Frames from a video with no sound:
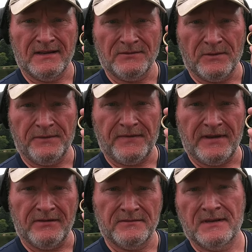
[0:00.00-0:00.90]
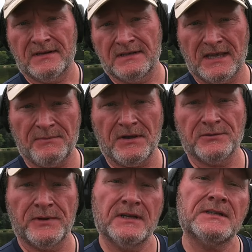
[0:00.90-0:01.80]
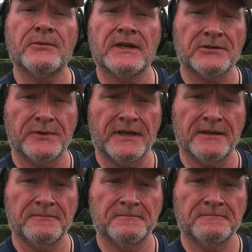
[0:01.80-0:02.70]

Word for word: that's what we found. Let's keep on swinging, see what else we can get.